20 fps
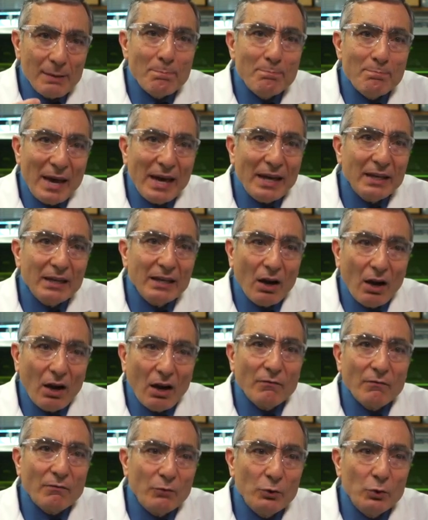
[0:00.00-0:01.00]
embedded
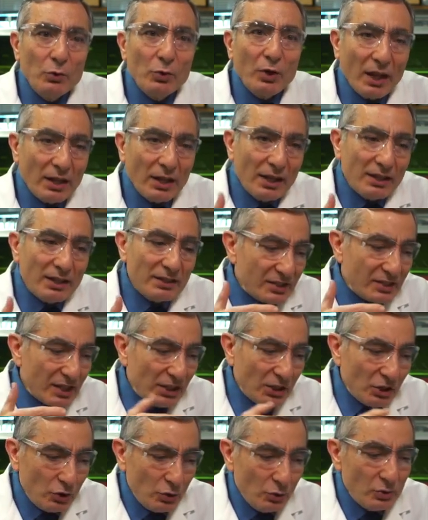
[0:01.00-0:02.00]
on food and then say
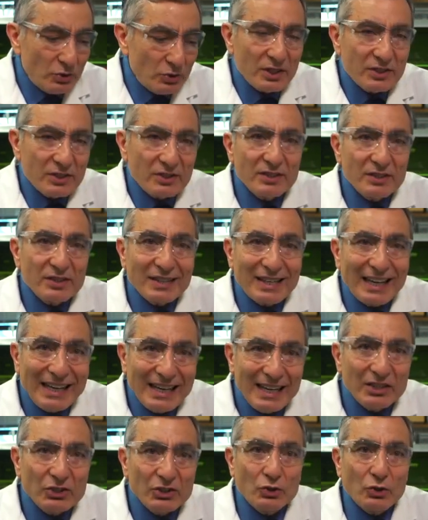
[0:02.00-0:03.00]
use this as a
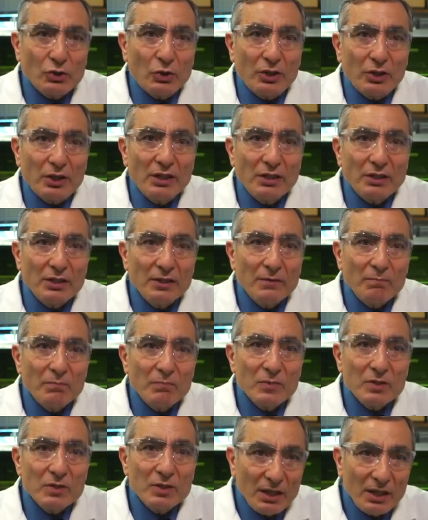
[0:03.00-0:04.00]
heat circuit
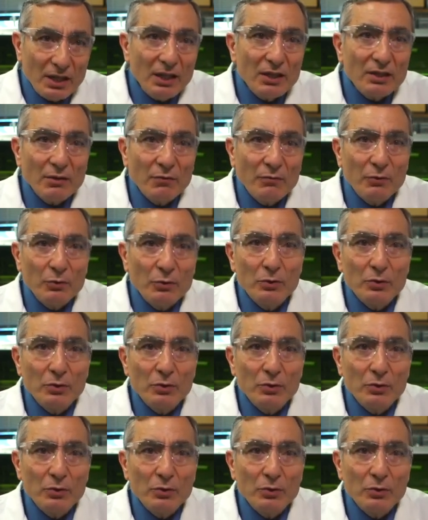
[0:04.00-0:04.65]
to heat the food